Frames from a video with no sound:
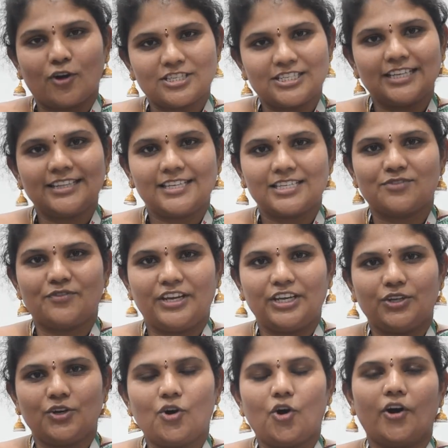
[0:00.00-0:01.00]
for watching this
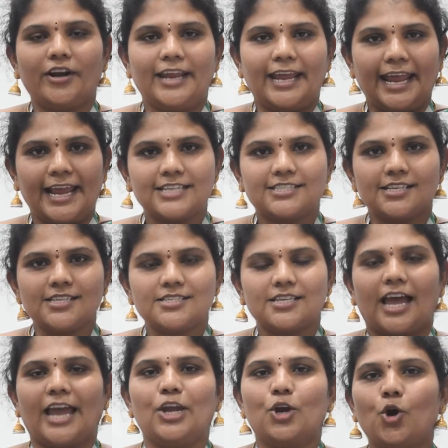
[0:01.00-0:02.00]
video on
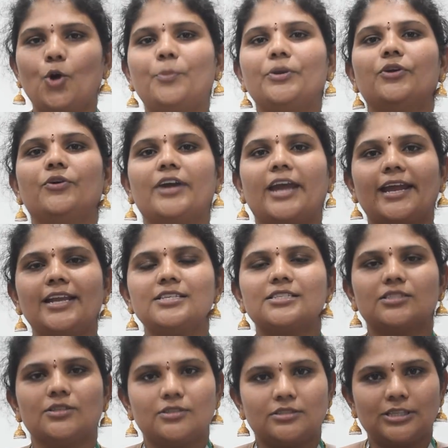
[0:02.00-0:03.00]
agents. I hope you
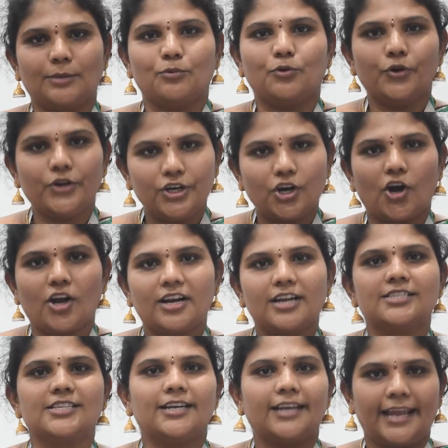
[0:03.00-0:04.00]
gained some good
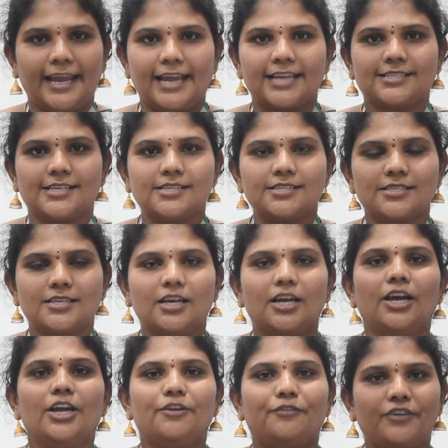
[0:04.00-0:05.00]
knowledge on agents.
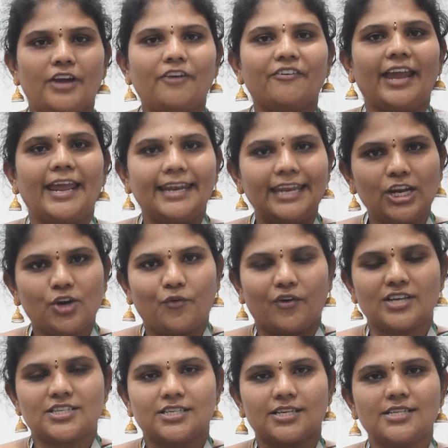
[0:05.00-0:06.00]
If you have
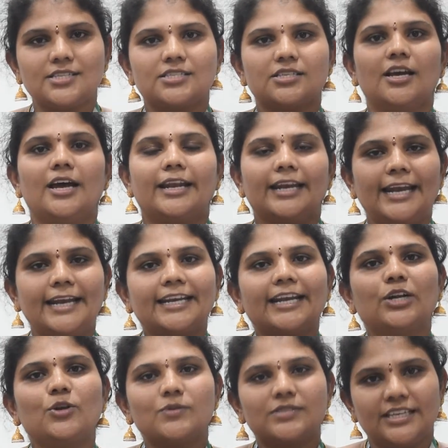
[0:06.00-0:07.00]
any questions
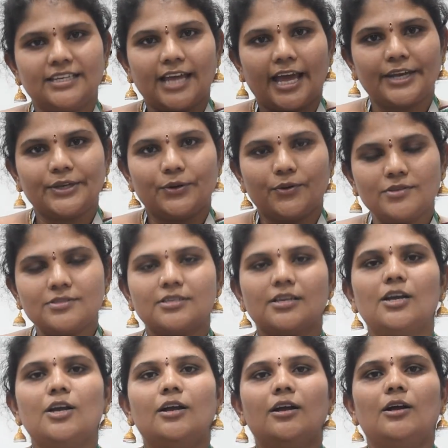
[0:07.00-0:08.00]
related to
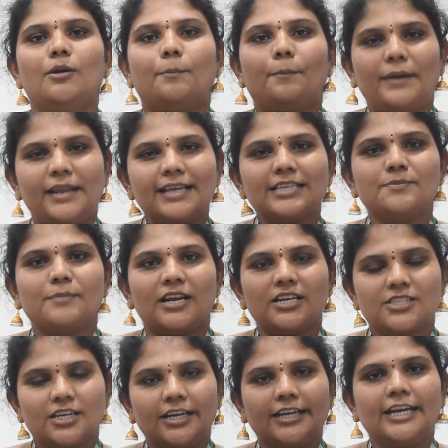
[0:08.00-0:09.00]
scenarios, please
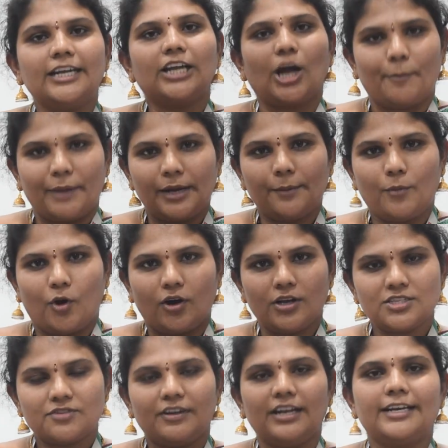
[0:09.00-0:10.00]
mention it in comment
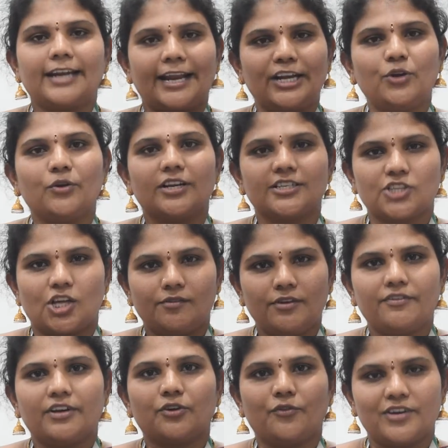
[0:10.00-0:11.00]
box. We'll try to
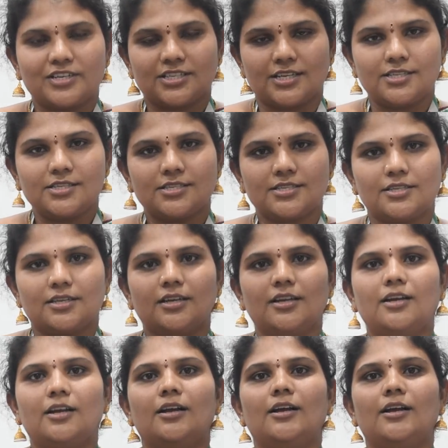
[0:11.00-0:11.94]
resolve your questions.